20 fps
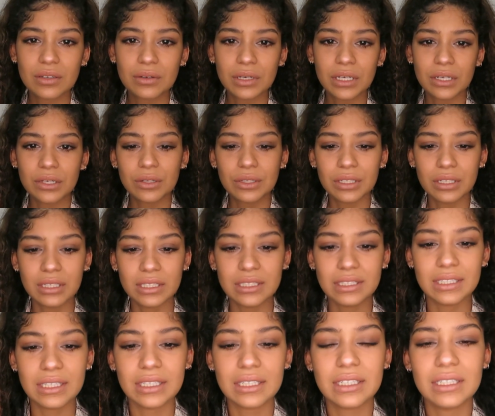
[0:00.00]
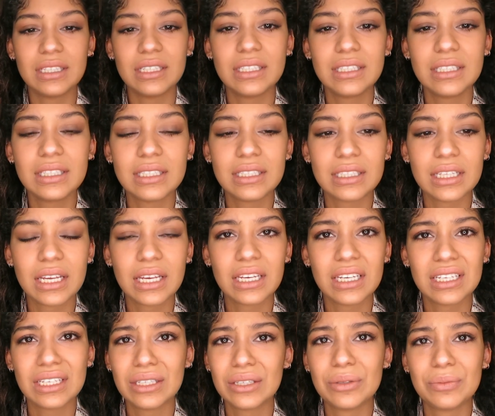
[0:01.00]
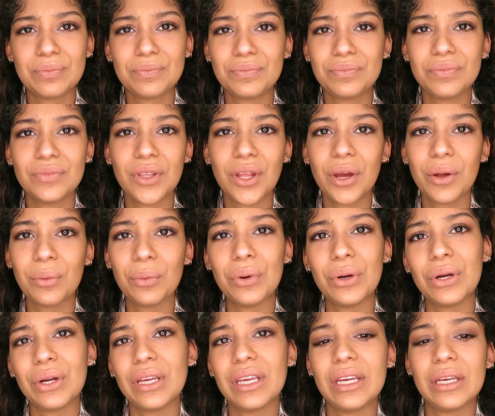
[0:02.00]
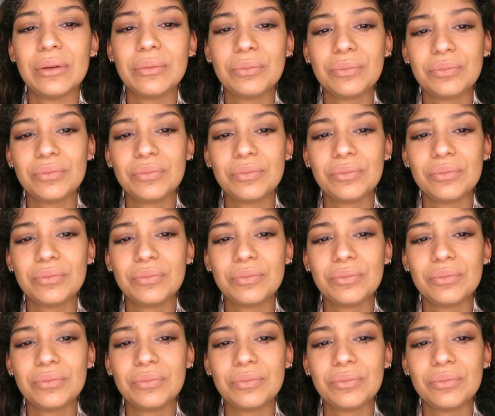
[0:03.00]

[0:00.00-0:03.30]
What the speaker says: wait, hold on a second. This is like not working.